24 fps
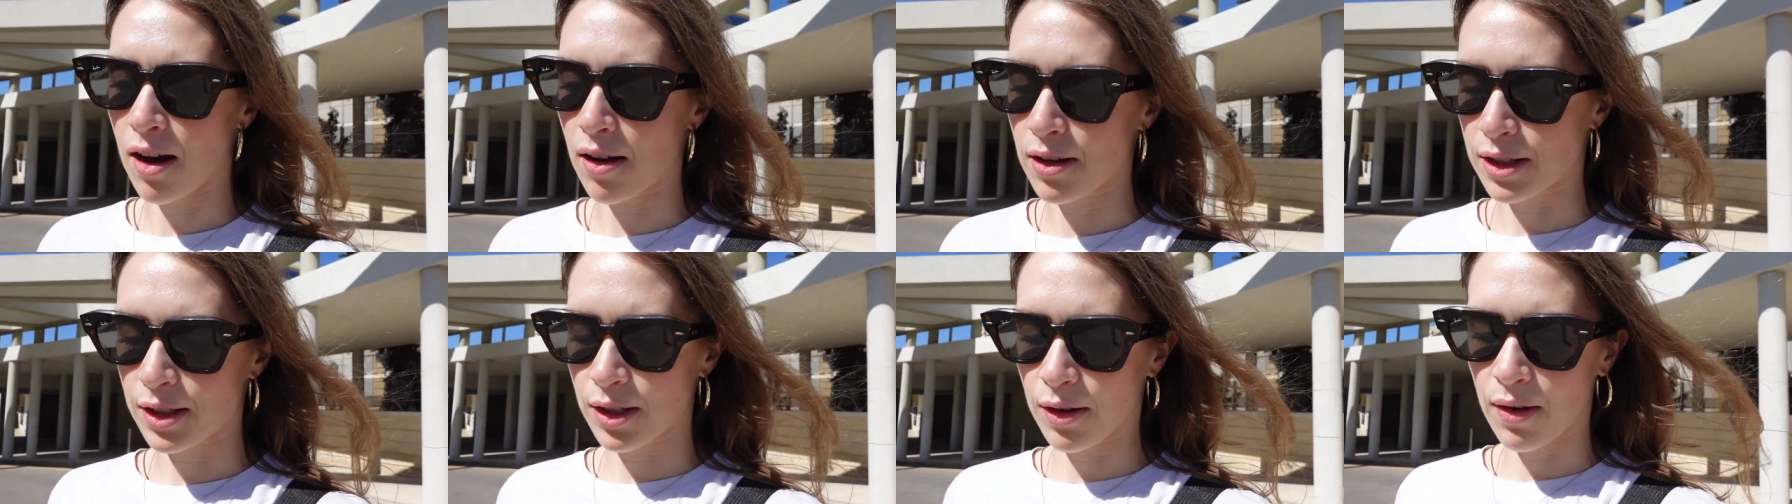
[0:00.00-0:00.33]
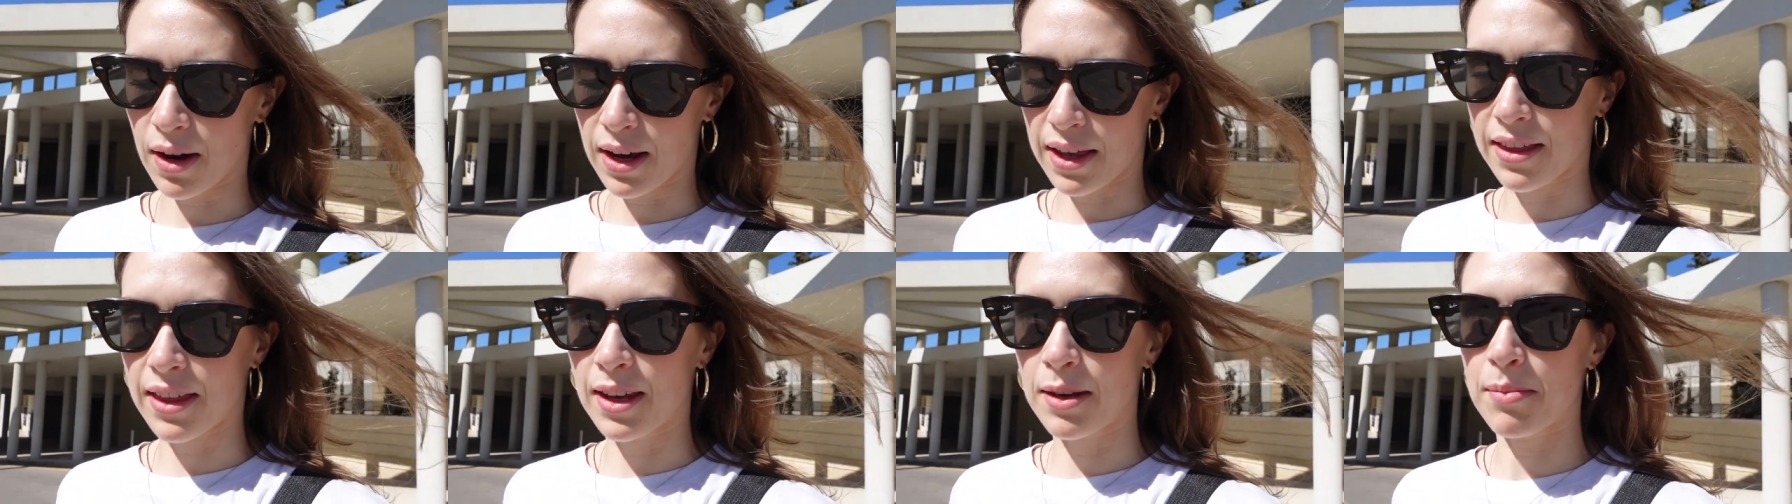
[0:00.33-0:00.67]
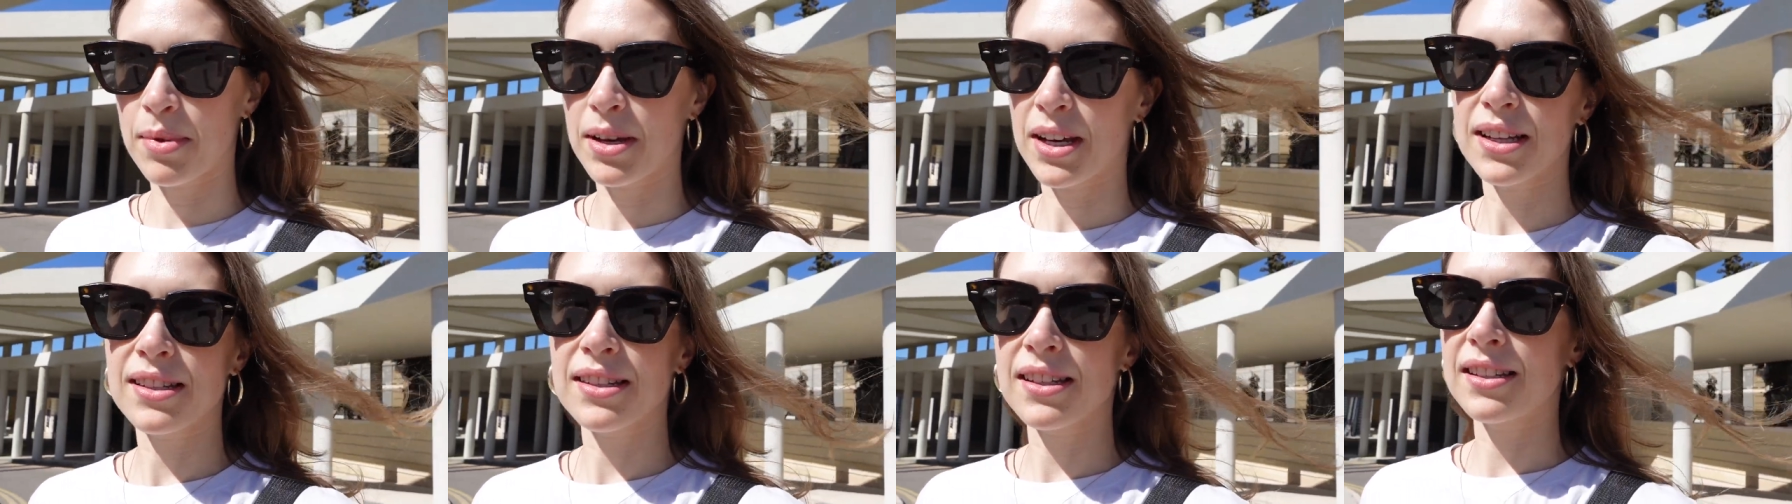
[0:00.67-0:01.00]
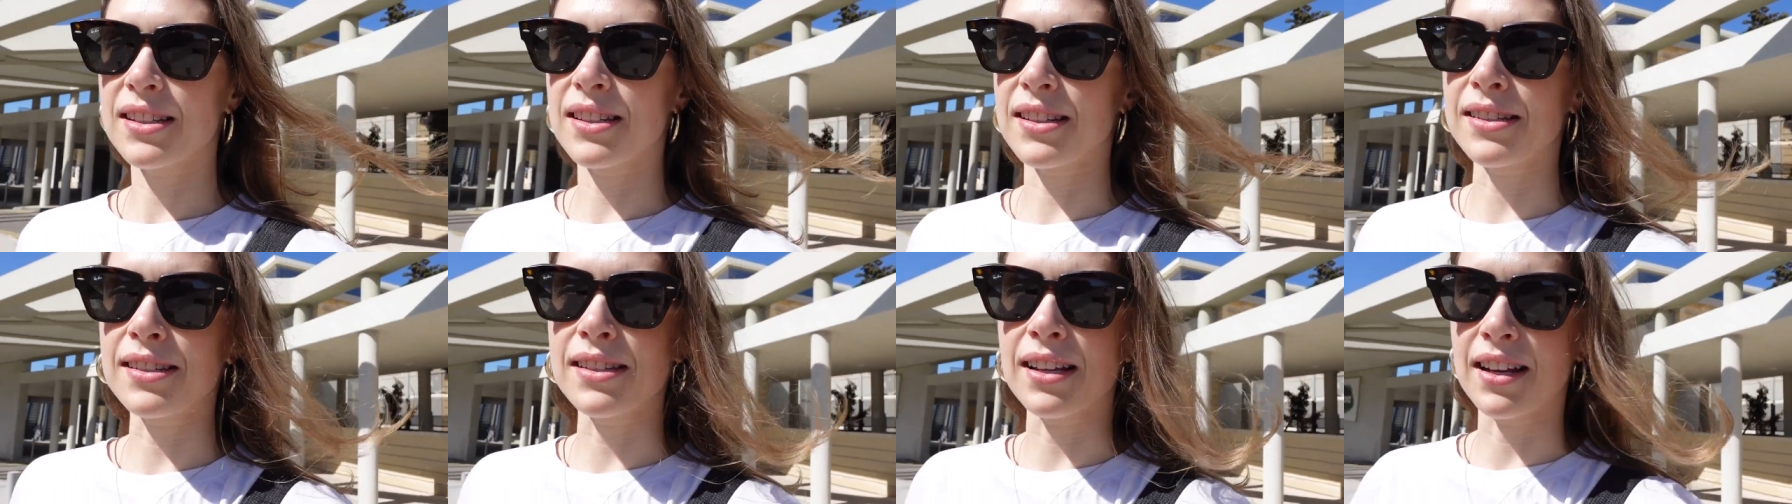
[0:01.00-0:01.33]
Also, I think because it's
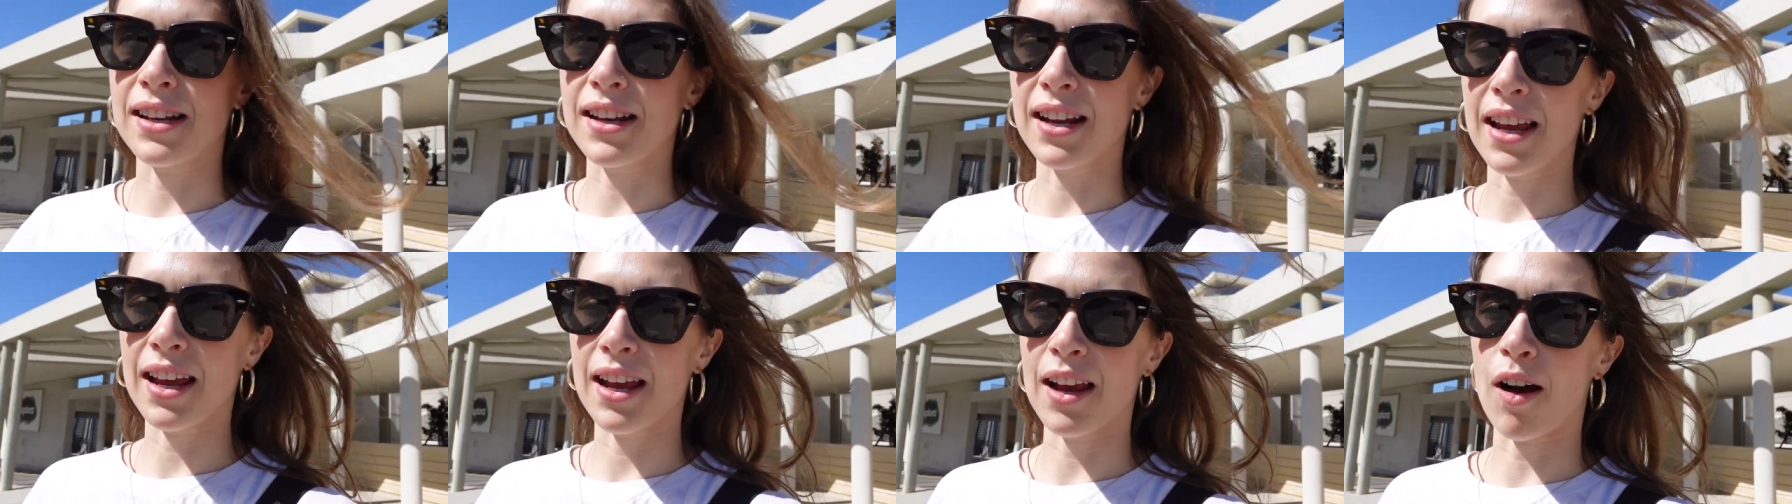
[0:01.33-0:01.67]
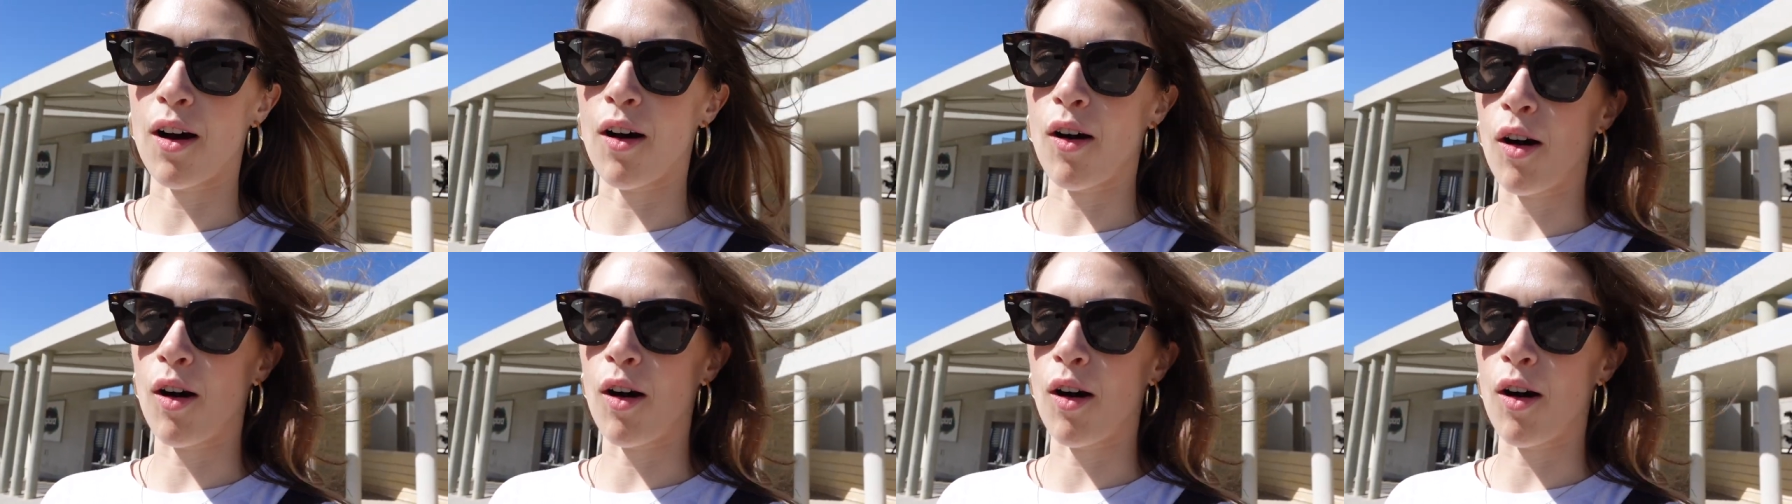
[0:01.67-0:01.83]
a Sunday,